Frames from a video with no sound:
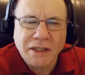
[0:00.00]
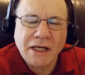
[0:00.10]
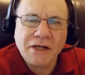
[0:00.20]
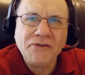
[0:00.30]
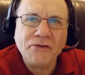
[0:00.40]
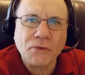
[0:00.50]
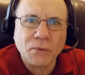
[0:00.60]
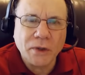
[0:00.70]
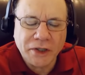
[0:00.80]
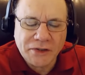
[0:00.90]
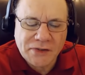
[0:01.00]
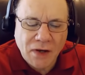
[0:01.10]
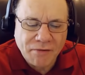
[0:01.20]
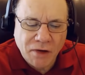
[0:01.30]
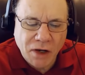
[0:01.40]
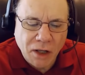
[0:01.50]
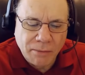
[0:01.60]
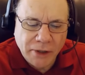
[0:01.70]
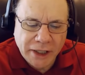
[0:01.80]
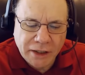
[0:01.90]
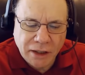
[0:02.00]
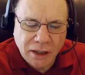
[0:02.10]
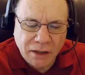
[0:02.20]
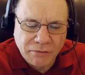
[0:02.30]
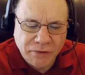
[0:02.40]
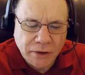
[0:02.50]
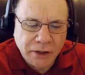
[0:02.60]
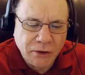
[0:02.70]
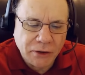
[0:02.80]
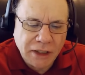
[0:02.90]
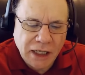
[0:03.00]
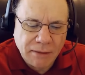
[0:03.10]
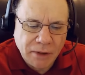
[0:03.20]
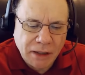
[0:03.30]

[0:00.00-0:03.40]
Yeah, this is a really tough call, Mike, and a very good game.